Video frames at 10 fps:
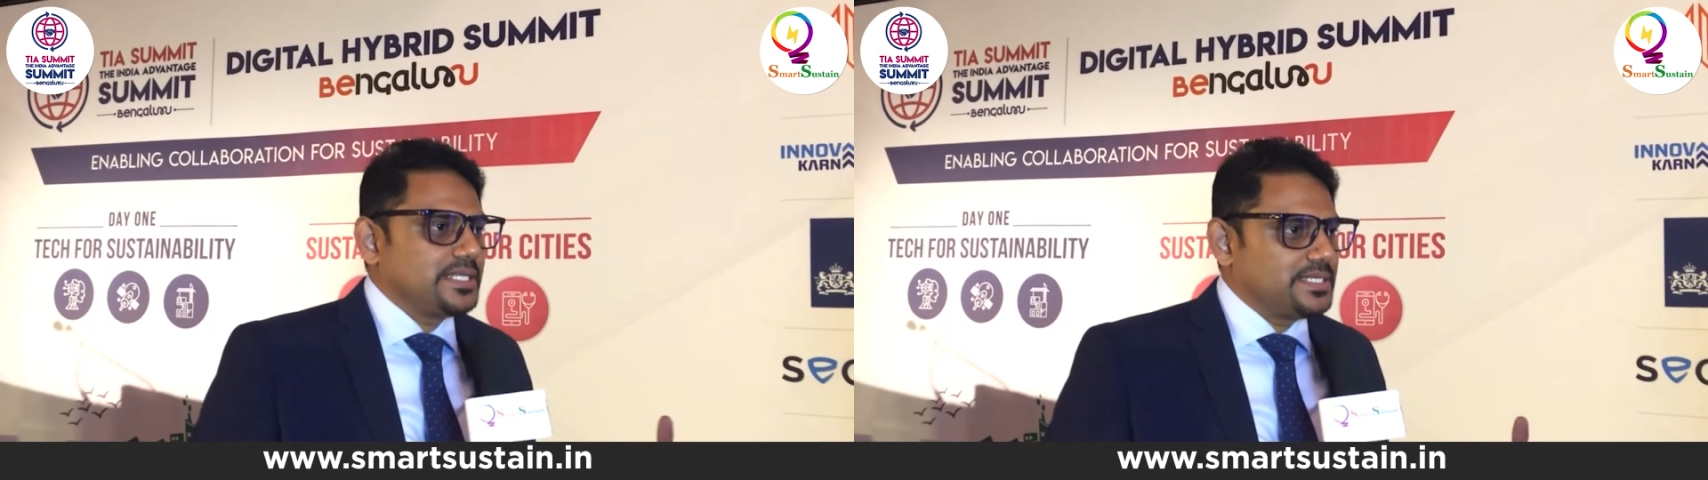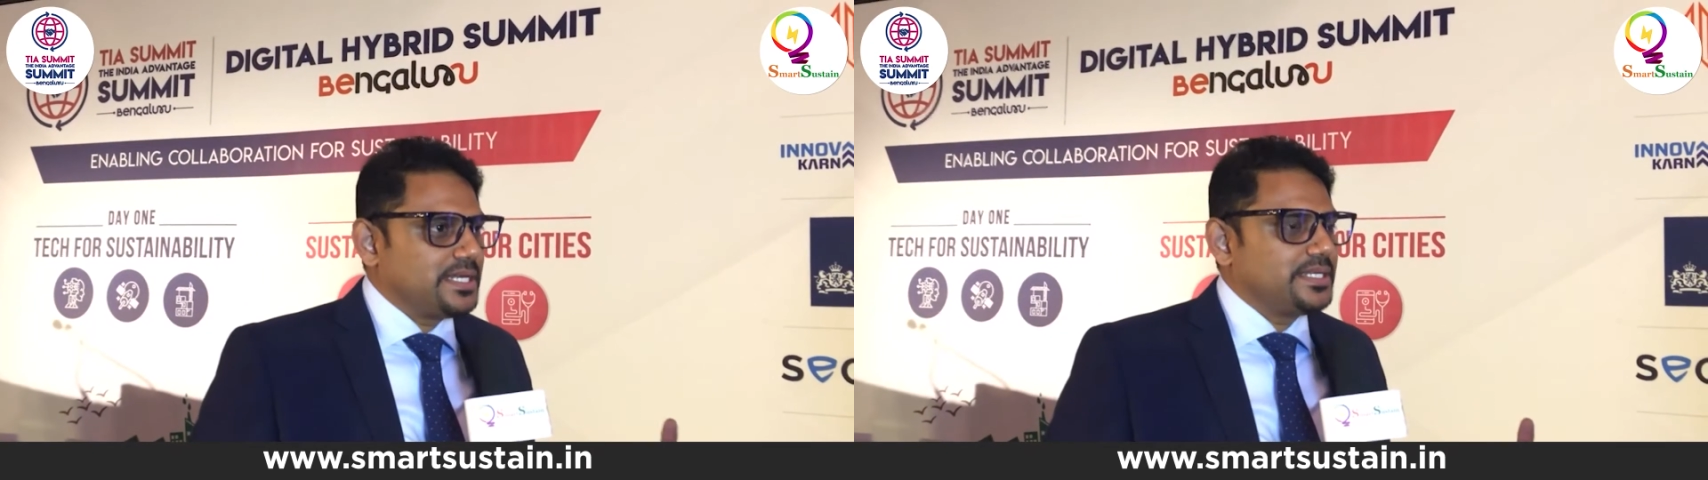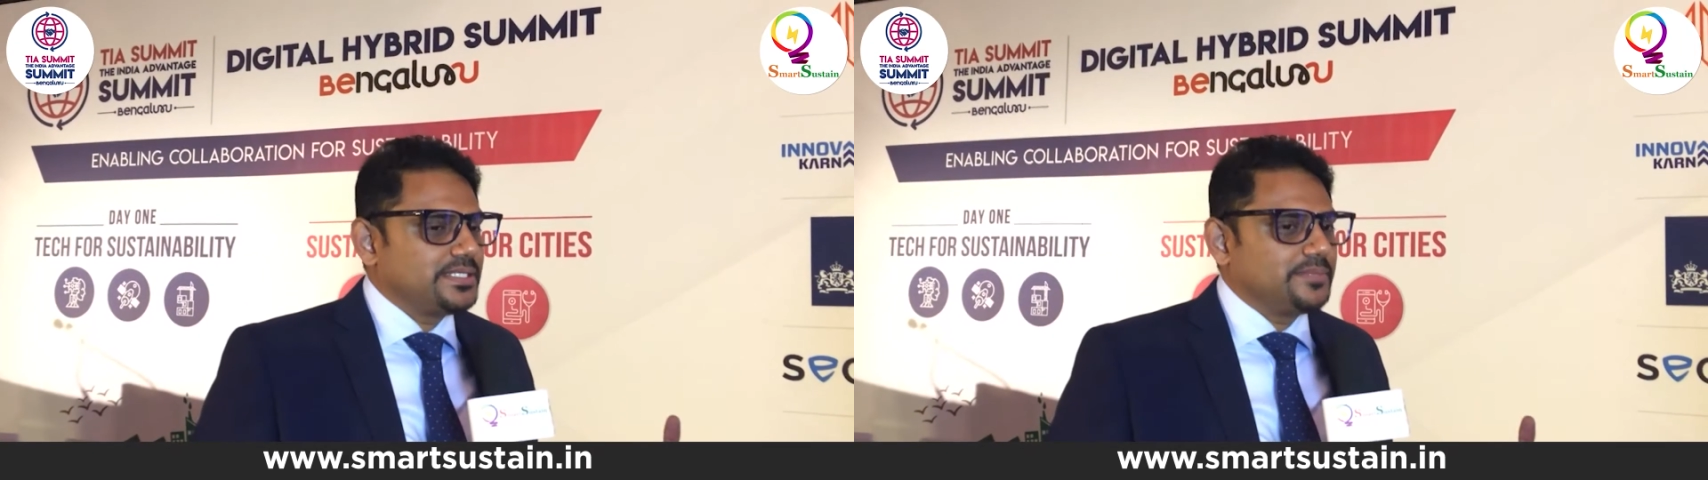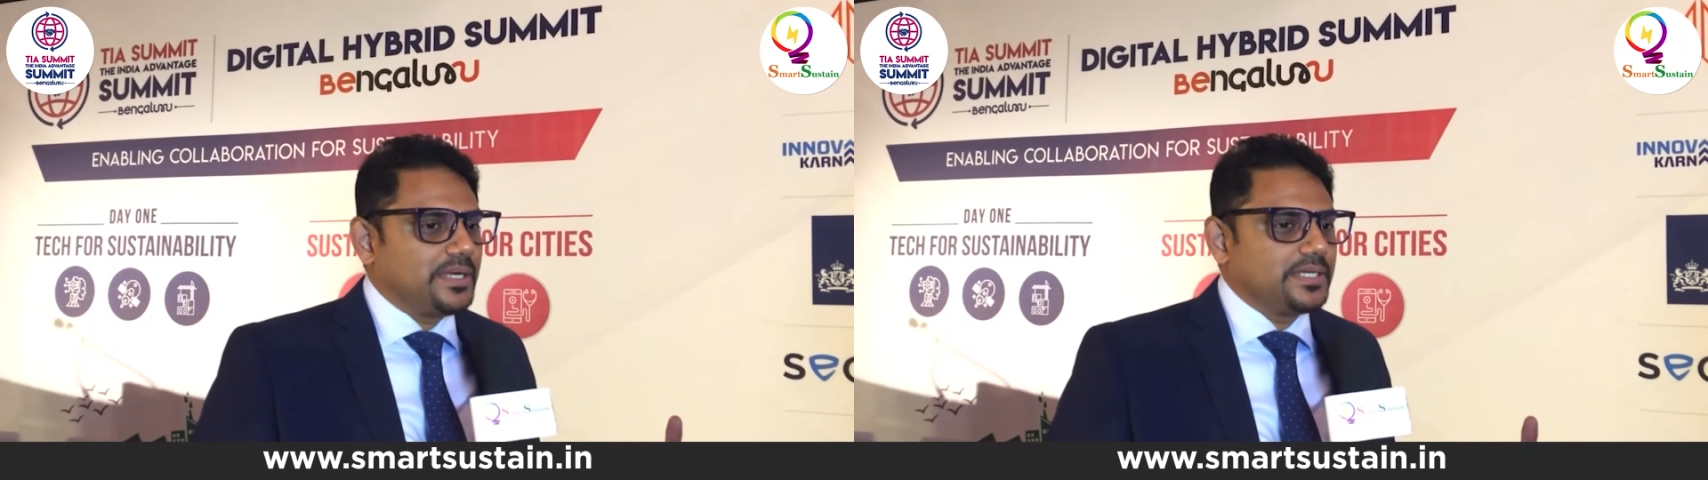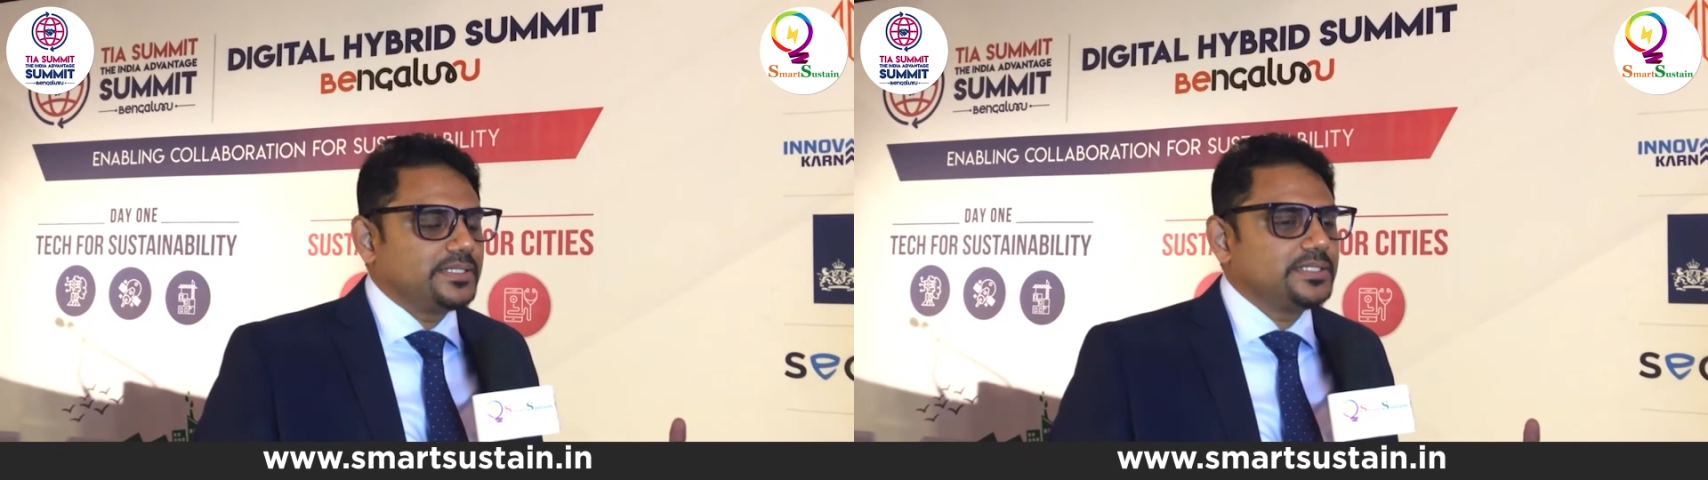and strategic
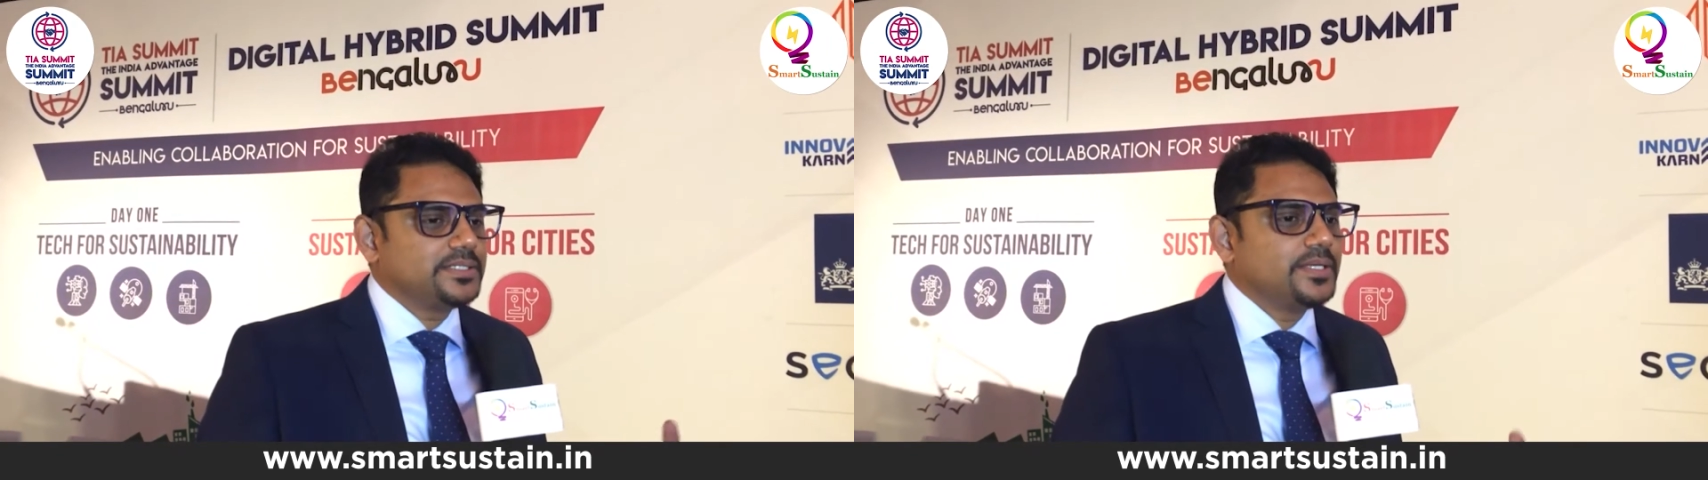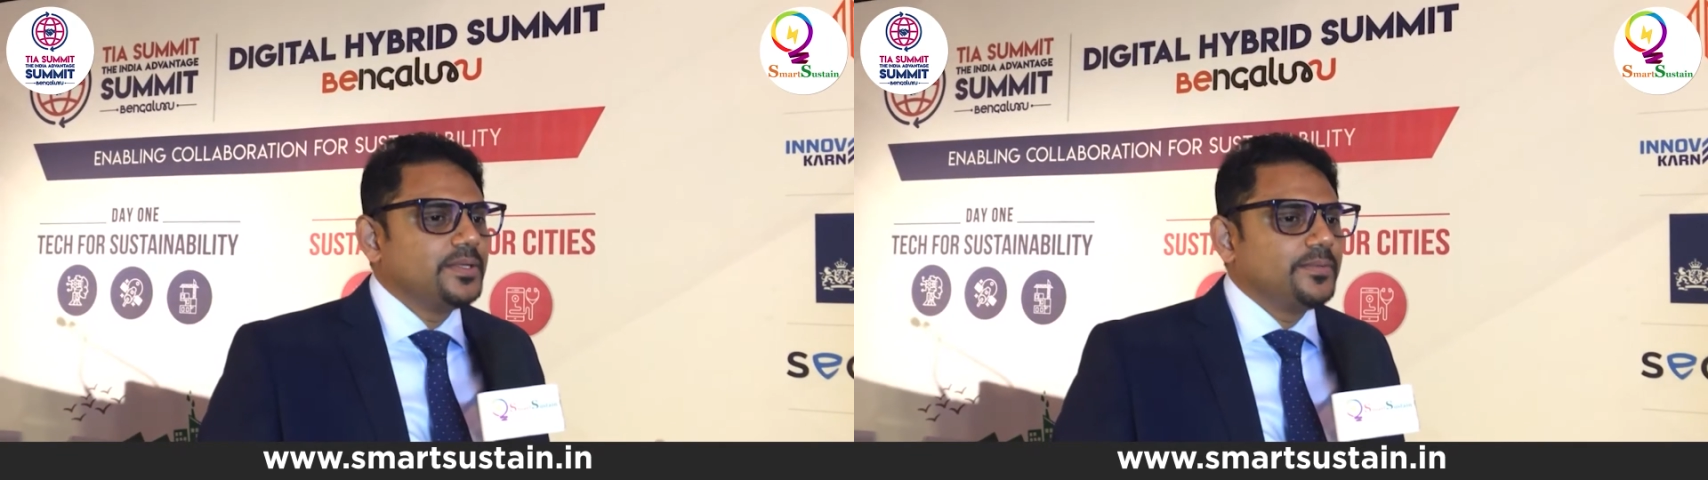partners